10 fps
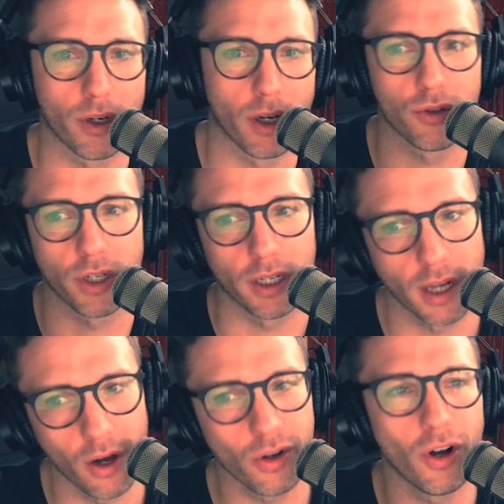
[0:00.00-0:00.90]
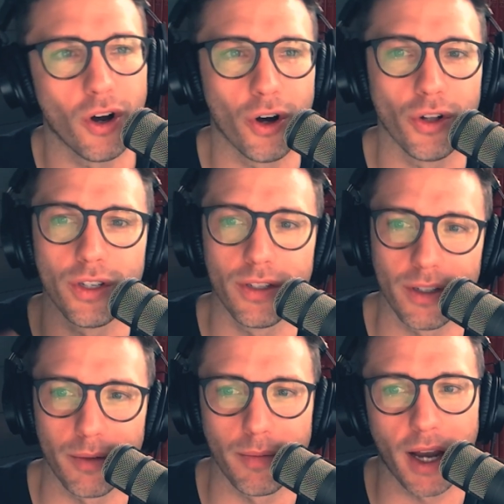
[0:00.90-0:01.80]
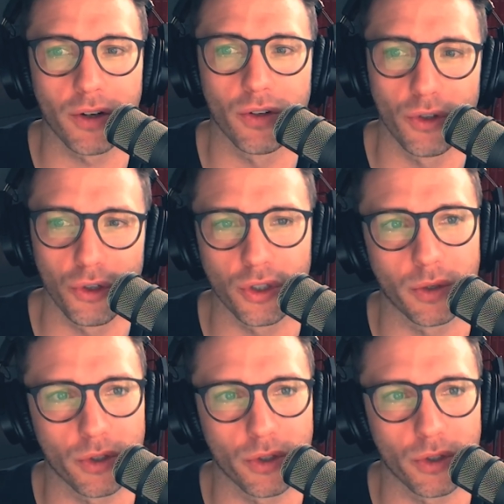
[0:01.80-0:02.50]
not drinking alcohol is a macronutrient